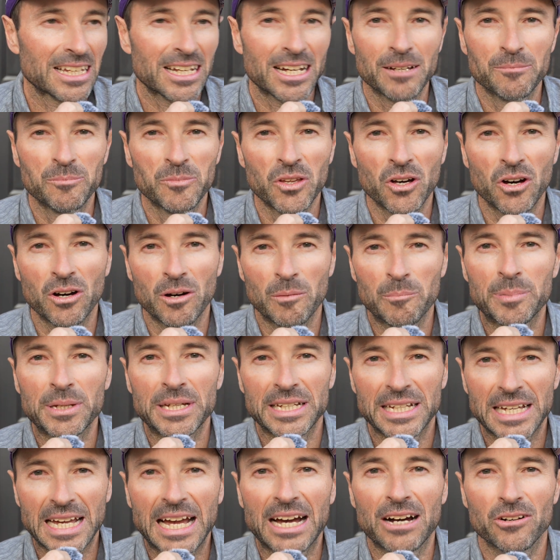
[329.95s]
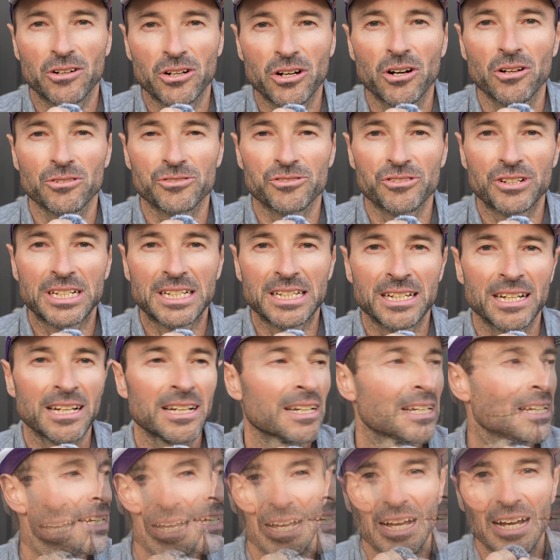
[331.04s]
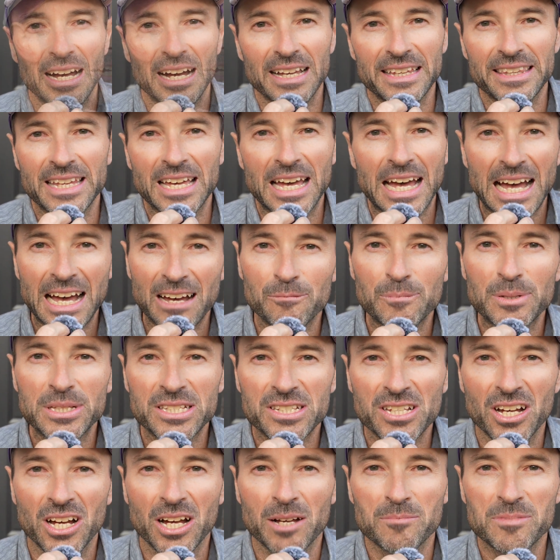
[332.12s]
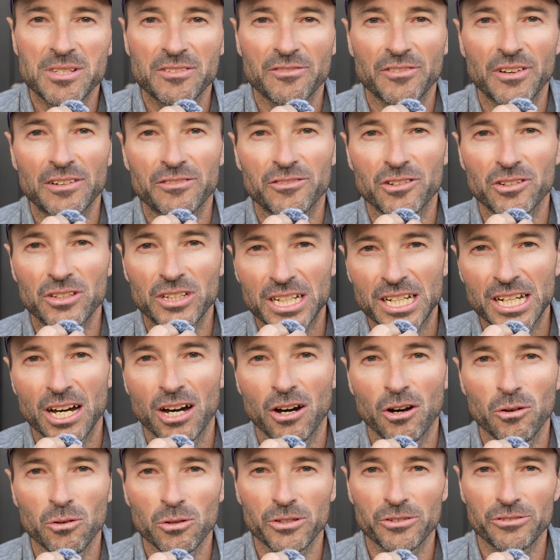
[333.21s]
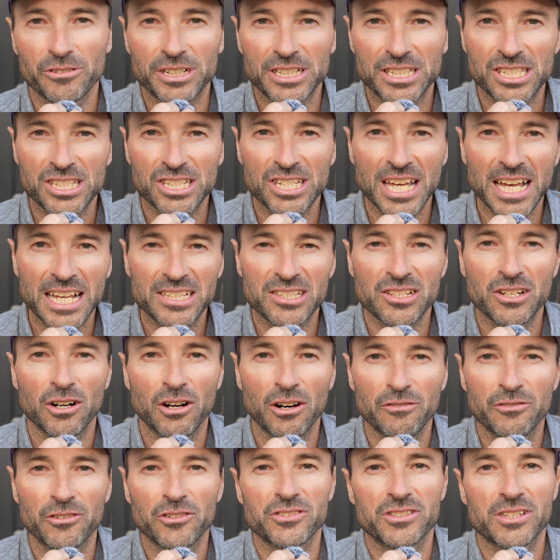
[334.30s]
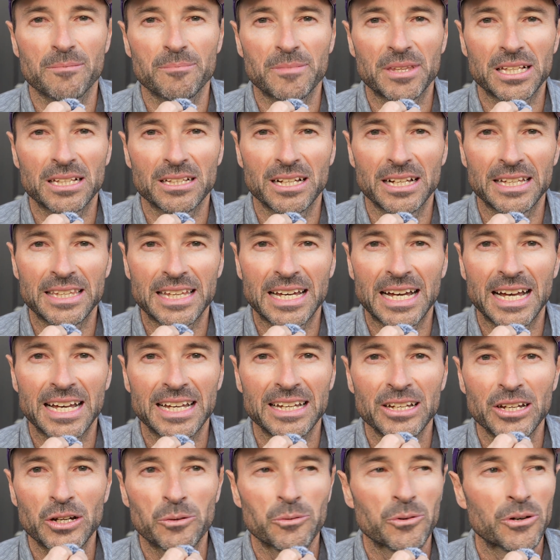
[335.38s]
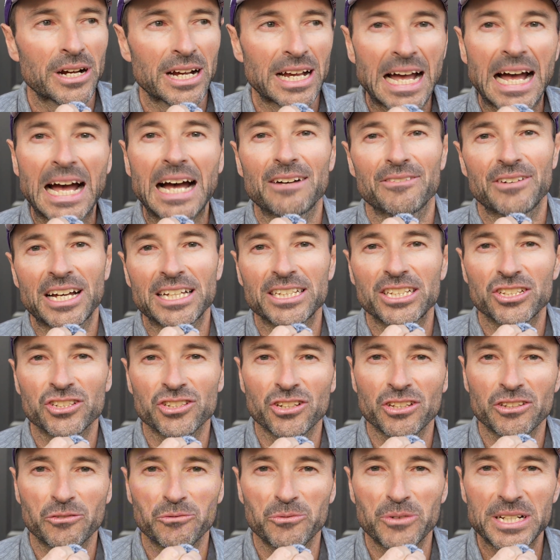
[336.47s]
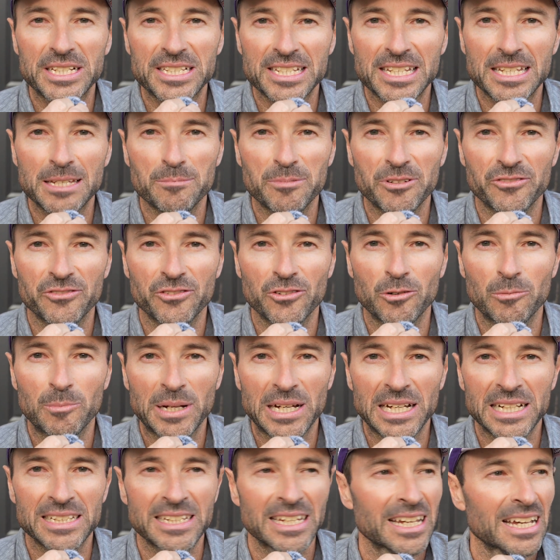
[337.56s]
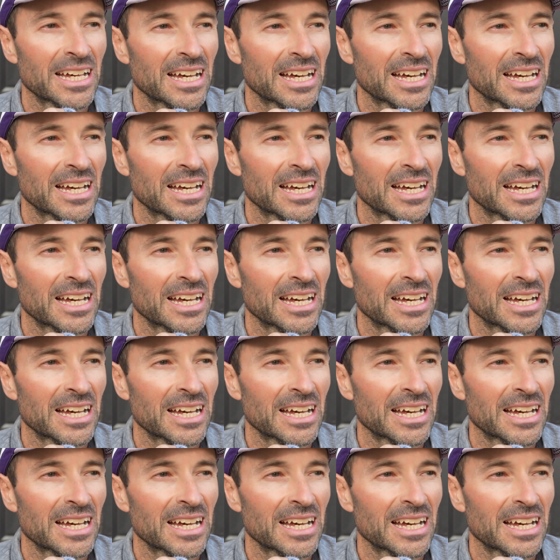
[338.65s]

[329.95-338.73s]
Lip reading: I'm not a big alcohol drinker. There have been times if I've got a cold or a chest cough or something like that, where I have had a shot of whiskey before bed.